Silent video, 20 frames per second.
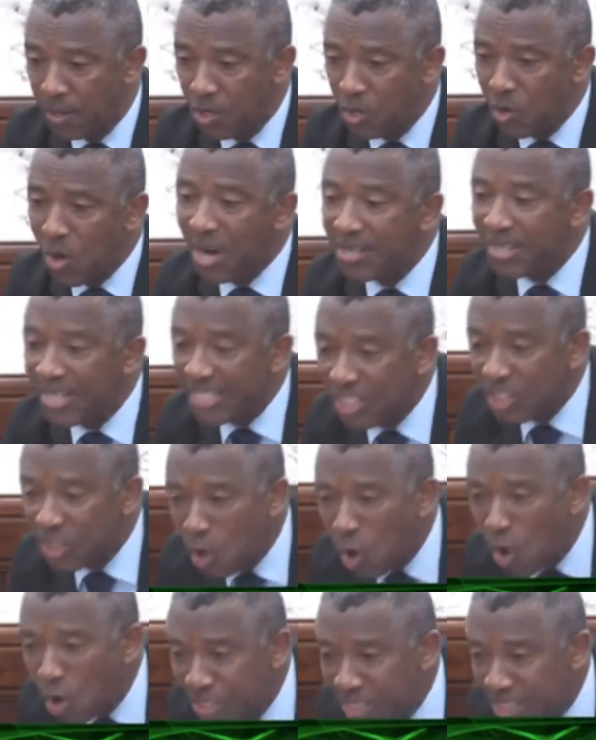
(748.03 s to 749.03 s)
You are
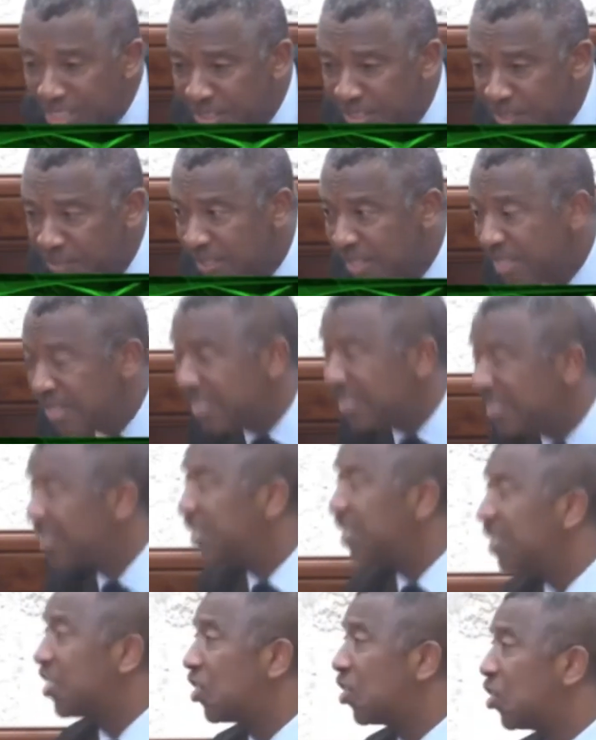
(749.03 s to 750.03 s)
distorting. He
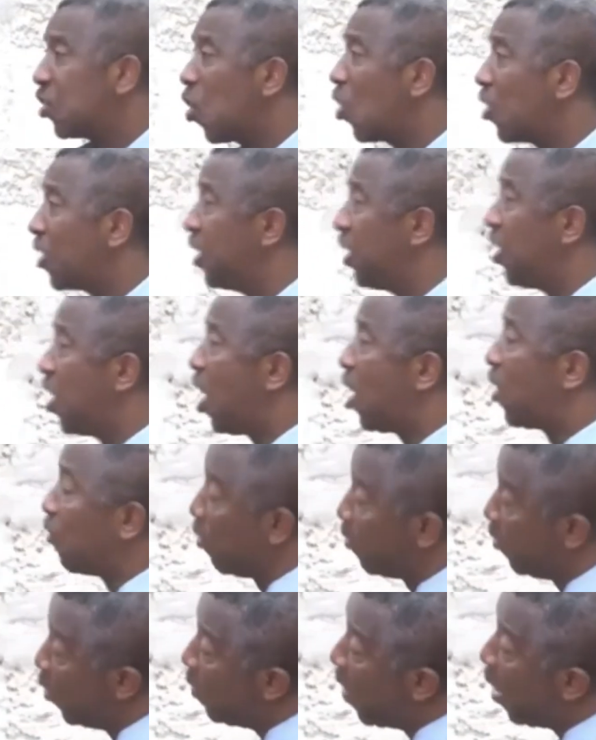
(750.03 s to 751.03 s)
is distorting. The
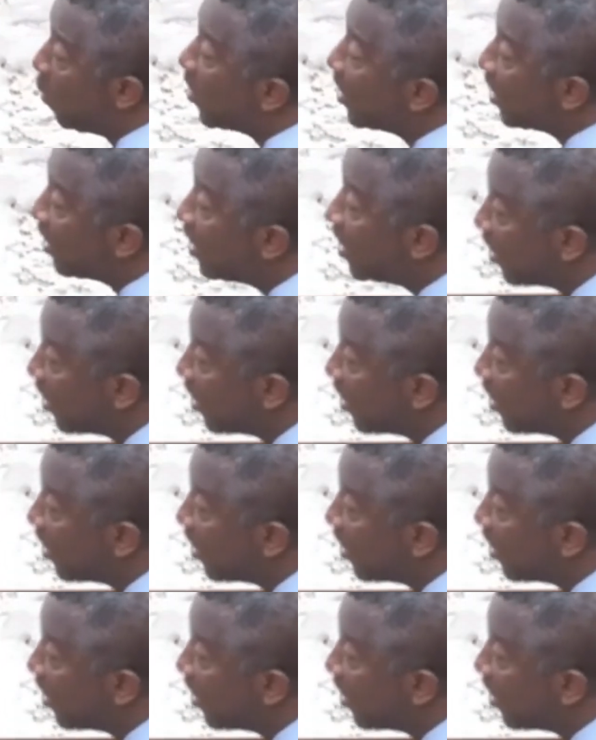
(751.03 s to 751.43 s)
honorable member is